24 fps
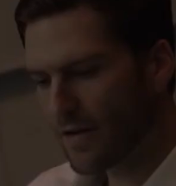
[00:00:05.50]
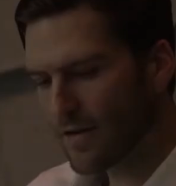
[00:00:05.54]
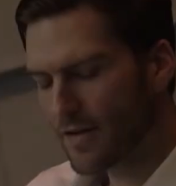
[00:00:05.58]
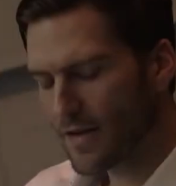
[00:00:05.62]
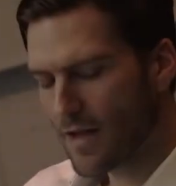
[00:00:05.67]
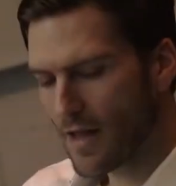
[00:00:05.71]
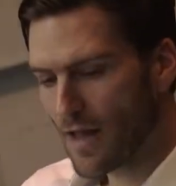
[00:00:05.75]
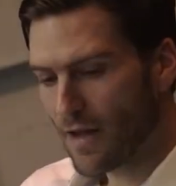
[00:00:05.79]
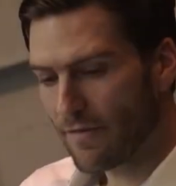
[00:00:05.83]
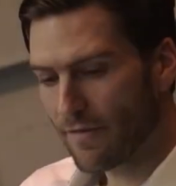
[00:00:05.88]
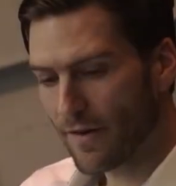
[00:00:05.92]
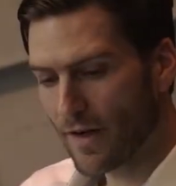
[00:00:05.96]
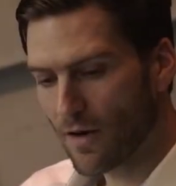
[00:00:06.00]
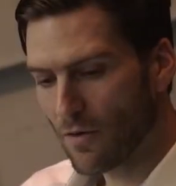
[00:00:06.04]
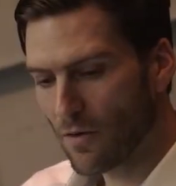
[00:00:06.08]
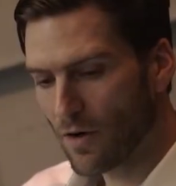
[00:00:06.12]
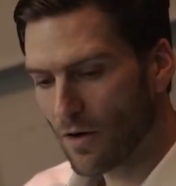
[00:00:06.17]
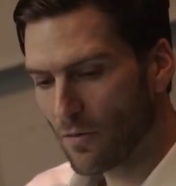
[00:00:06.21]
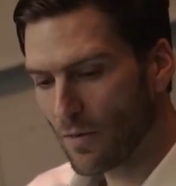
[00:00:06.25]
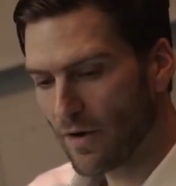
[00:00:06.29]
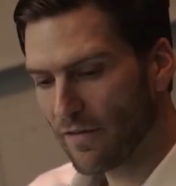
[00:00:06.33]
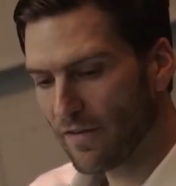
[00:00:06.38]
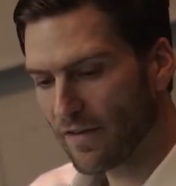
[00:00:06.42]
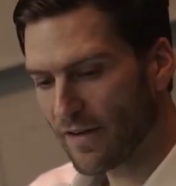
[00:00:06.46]
South Africa,
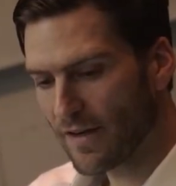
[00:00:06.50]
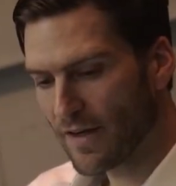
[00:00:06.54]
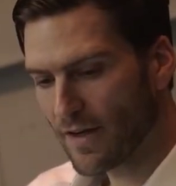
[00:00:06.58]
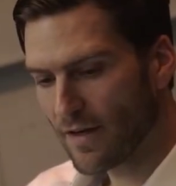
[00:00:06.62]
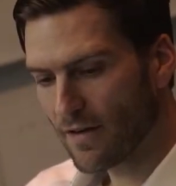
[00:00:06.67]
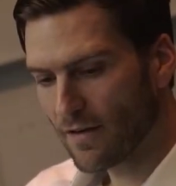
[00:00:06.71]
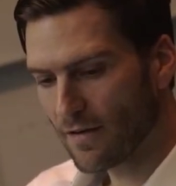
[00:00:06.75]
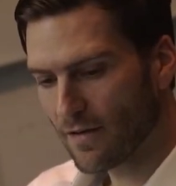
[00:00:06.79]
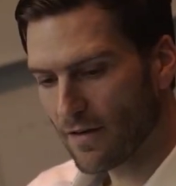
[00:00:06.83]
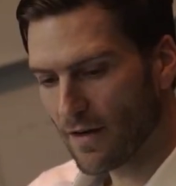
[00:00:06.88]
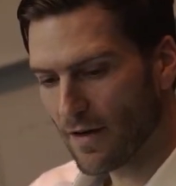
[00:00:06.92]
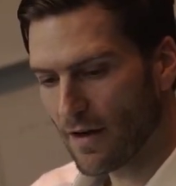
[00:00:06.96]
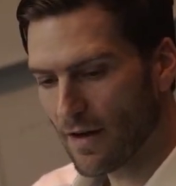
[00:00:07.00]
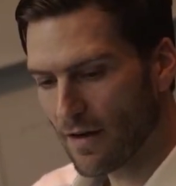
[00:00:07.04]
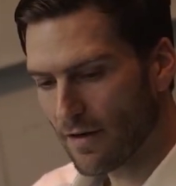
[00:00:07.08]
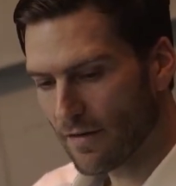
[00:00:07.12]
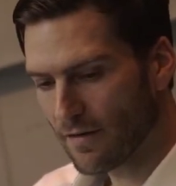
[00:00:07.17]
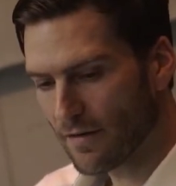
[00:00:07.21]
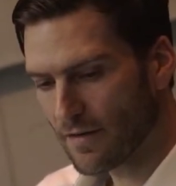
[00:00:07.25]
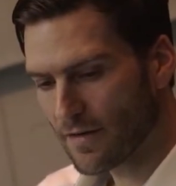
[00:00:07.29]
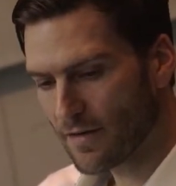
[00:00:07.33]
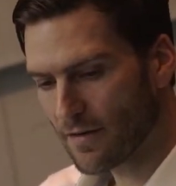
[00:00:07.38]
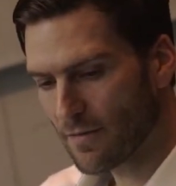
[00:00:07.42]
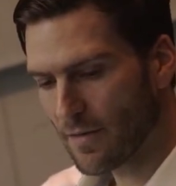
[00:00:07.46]
what we've seen
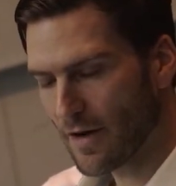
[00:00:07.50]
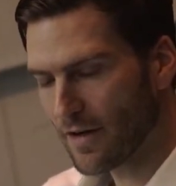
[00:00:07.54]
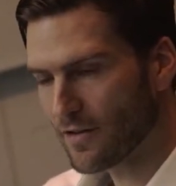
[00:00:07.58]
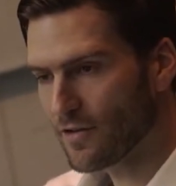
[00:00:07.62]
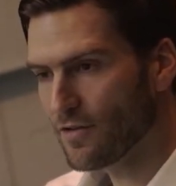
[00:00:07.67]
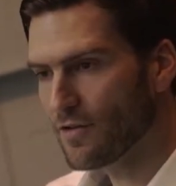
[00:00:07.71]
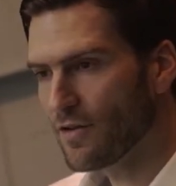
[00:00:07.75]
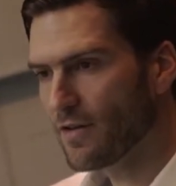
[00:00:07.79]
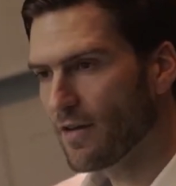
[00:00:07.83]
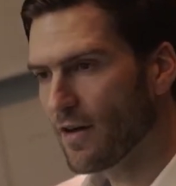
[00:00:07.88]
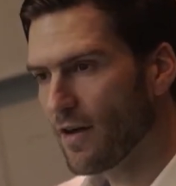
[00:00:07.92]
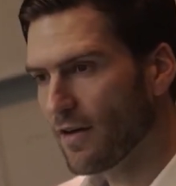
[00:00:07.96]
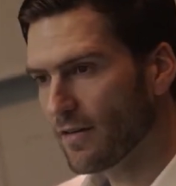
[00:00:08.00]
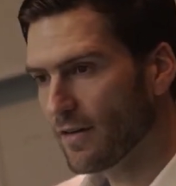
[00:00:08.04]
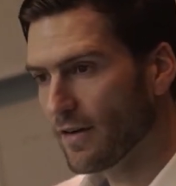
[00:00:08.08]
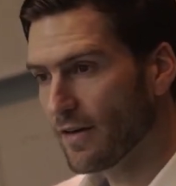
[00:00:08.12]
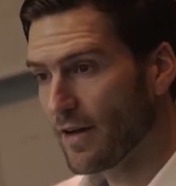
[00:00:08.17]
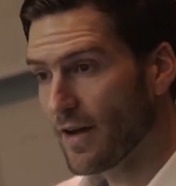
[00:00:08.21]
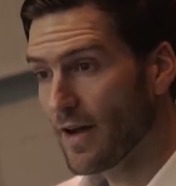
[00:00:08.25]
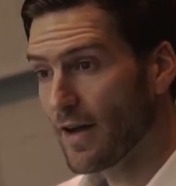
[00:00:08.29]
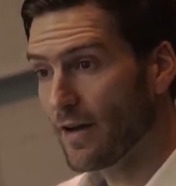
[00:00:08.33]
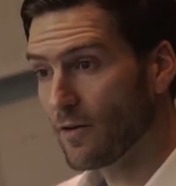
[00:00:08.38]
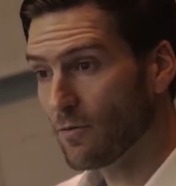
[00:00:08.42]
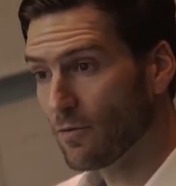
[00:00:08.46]
since about
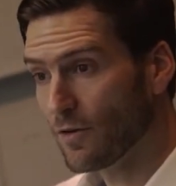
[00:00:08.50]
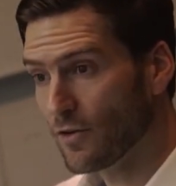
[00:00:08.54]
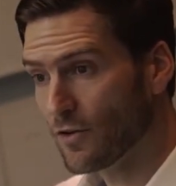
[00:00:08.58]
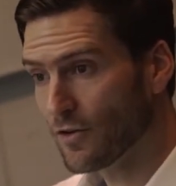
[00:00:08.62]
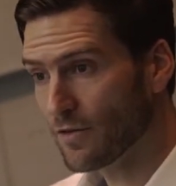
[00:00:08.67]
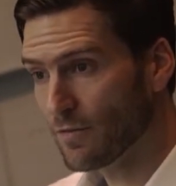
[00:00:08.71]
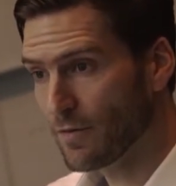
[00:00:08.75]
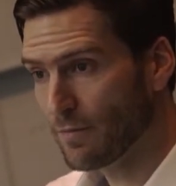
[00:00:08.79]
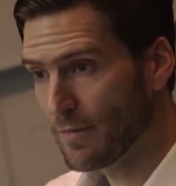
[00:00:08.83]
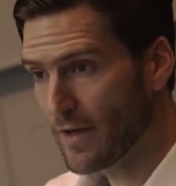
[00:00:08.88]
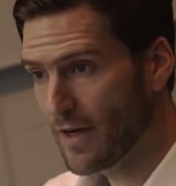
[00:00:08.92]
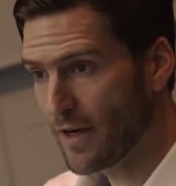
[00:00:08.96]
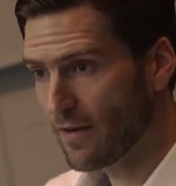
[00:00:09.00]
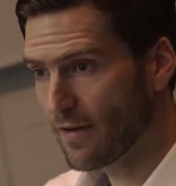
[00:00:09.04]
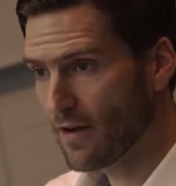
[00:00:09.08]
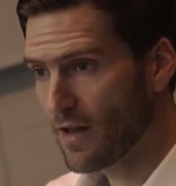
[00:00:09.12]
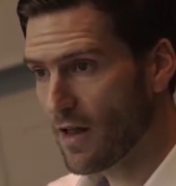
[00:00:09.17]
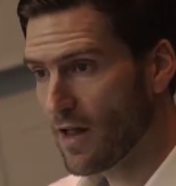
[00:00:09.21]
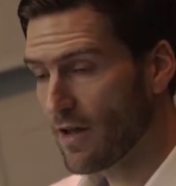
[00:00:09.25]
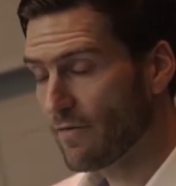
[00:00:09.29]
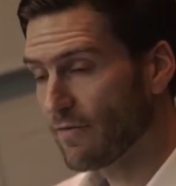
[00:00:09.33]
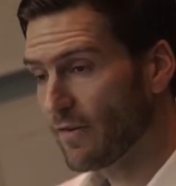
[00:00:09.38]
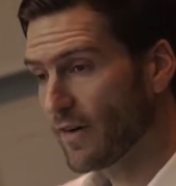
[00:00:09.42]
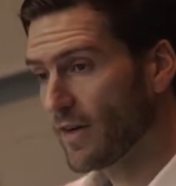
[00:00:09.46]
2008, which many
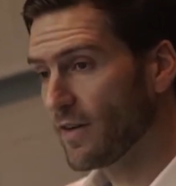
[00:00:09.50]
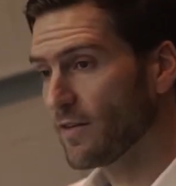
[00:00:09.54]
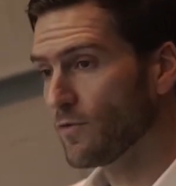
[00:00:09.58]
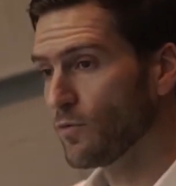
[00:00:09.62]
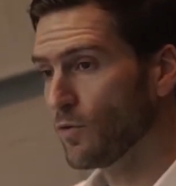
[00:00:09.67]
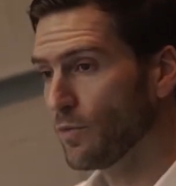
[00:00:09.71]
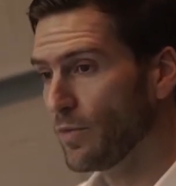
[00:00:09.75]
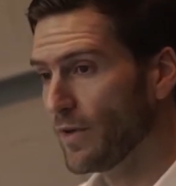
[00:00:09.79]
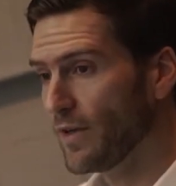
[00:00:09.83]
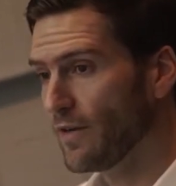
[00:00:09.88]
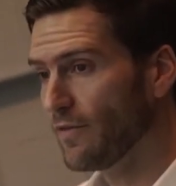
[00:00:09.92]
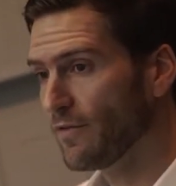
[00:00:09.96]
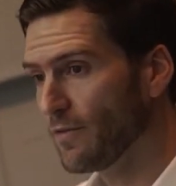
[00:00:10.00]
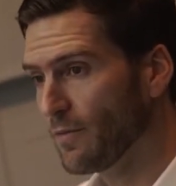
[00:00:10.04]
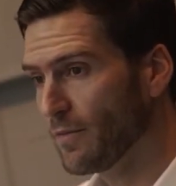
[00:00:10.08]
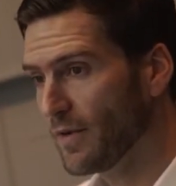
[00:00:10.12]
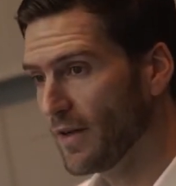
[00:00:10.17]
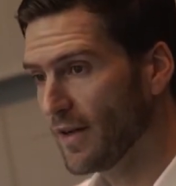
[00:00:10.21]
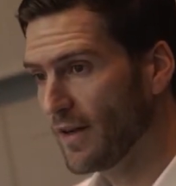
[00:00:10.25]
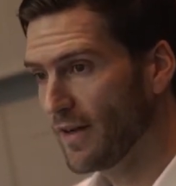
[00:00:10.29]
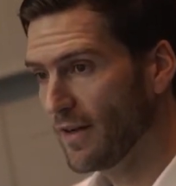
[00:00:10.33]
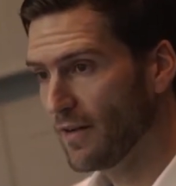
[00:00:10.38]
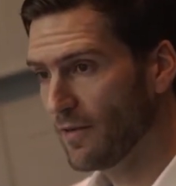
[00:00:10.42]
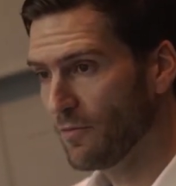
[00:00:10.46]
South Africans will be
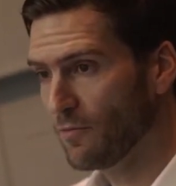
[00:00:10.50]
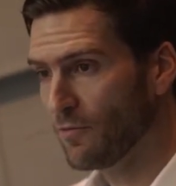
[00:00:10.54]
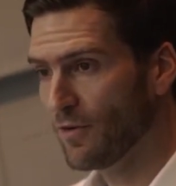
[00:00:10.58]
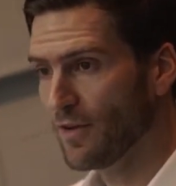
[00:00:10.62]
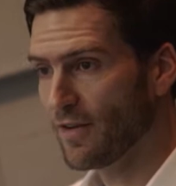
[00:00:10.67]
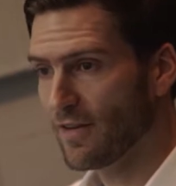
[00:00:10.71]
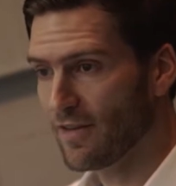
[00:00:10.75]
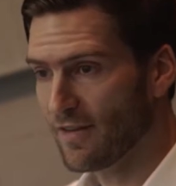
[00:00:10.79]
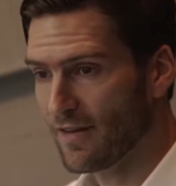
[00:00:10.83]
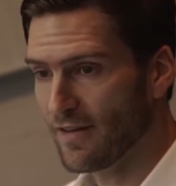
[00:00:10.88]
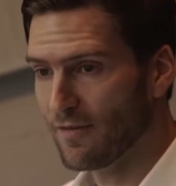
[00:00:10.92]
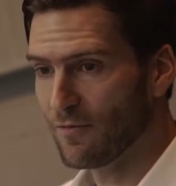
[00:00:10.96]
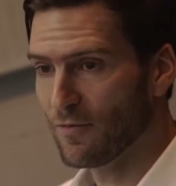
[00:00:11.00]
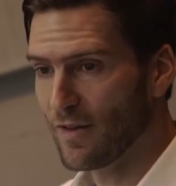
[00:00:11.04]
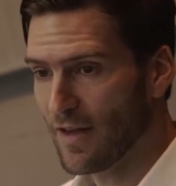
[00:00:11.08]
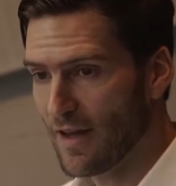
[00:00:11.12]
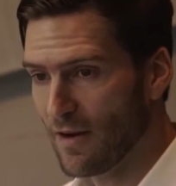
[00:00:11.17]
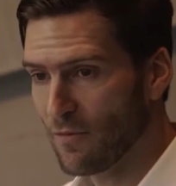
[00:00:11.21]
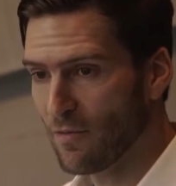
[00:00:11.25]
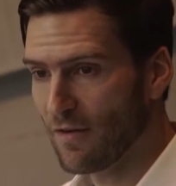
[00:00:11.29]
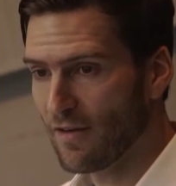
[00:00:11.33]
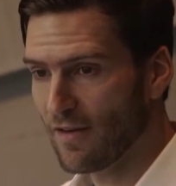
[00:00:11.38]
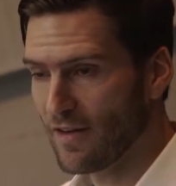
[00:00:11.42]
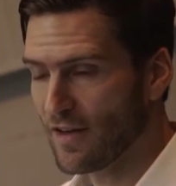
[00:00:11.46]
familiar with,
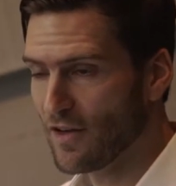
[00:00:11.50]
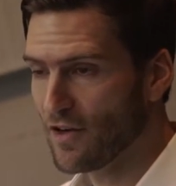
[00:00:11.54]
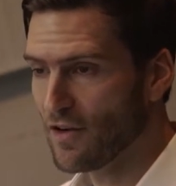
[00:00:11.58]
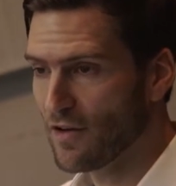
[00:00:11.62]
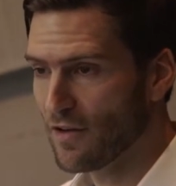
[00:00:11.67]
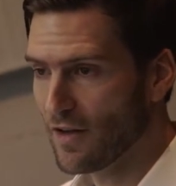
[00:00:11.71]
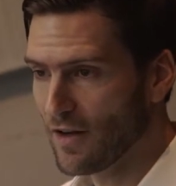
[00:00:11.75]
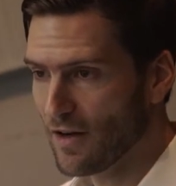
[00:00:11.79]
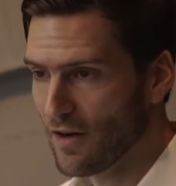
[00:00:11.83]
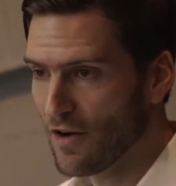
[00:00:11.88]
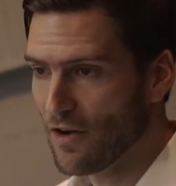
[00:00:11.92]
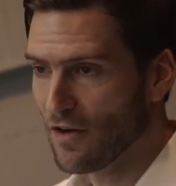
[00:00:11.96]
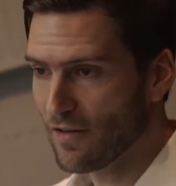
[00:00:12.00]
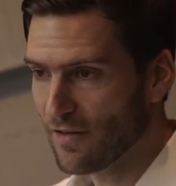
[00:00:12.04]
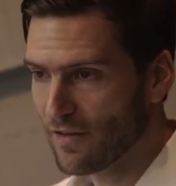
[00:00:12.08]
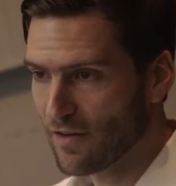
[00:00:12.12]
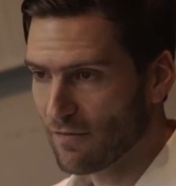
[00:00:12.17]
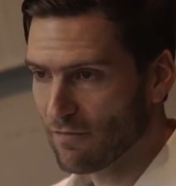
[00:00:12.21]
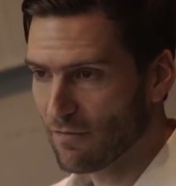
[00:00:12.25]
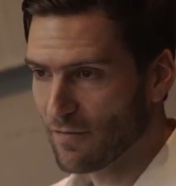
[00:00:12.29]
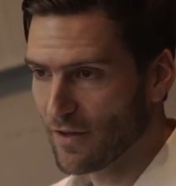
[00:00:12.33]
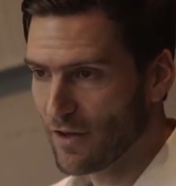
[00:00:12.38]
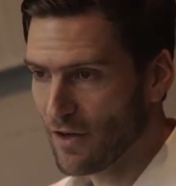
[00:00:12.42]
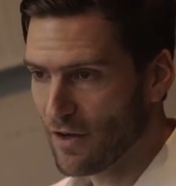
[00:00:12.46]
that was the year that
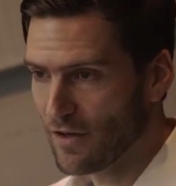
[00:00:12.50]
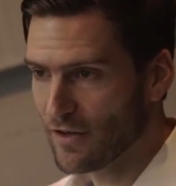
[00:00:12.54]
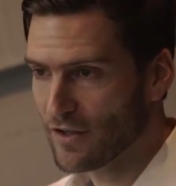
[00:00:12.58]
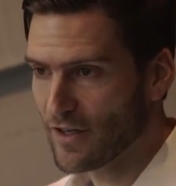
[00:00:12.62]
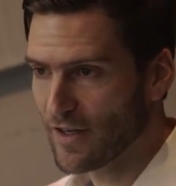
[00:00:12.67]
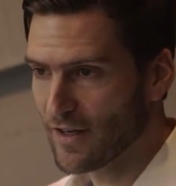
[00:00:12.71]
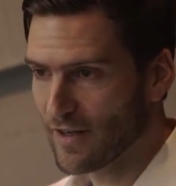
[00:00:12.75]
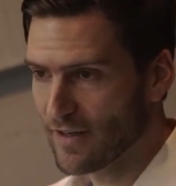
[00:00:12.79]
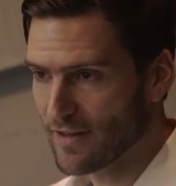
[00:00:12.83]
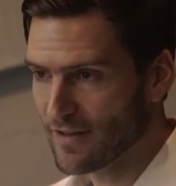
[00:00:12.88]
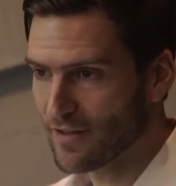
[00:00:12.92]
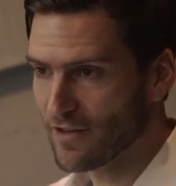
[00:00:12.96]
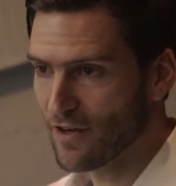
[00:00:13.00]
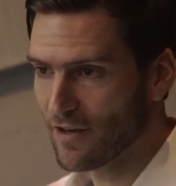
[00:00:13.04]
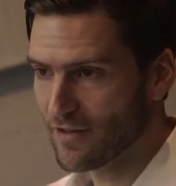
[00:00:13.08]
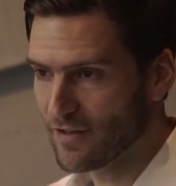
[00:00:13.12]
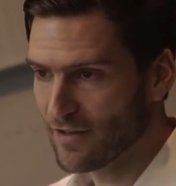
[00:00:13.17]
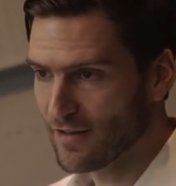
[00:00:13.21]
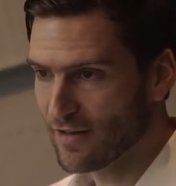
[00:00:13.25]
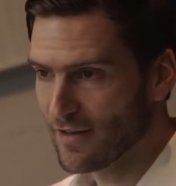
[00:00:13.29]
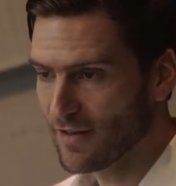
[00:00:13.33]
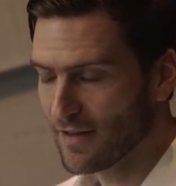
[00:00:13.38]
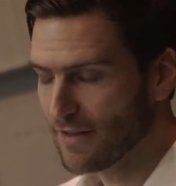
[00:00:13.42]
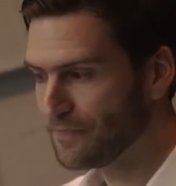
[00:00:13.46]
load shedding
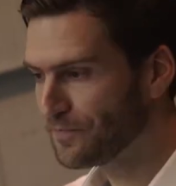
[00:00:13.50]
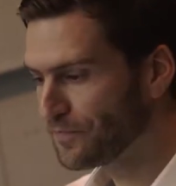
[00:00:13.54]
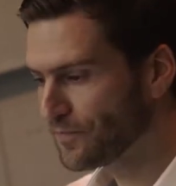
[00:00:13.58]
started.